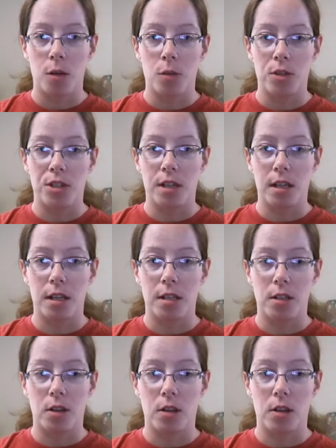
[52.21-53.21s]
which
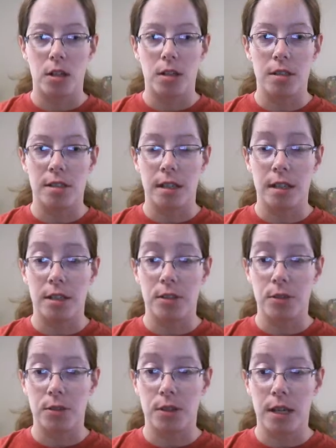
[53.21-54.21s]
then caused a
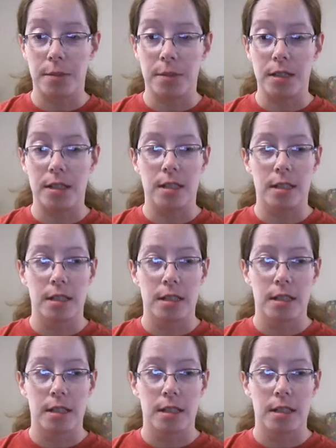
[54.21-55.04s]
tsunami.